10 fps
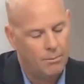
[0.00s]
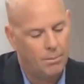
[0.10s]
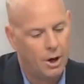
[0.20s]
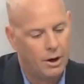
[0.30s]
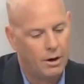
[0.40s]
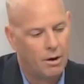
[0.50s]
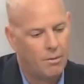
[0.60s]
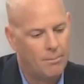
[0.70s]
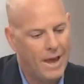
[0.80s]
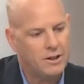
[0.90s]
But
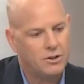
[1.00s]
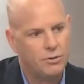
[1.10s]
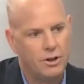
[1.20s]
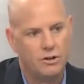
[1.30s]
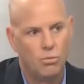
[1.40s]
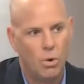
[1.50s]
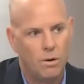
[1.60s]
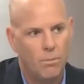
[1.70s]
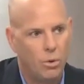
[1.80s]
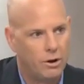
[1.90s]
mastery is
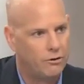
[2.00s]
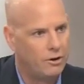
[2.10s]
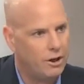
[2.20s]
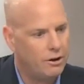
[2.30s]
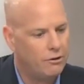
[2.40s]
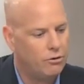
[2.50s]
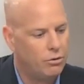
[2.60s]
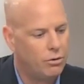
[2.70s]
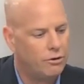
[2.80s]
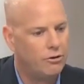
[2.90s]
what boys need
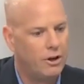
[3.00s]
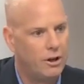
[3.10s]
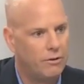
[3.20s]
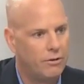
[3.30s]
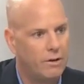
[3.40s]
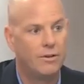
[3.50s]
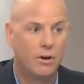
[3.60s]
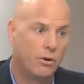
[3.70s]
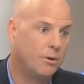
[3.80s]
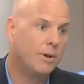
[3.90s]
to achieve if
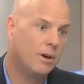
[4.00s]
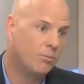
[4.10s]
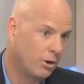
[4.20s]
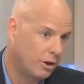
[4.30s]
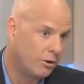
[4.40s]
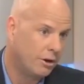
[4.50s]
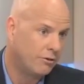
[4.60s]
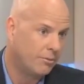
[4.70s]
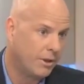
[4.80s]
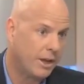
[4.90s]
they're going to become really good
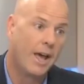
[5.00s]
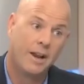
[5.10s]
at something.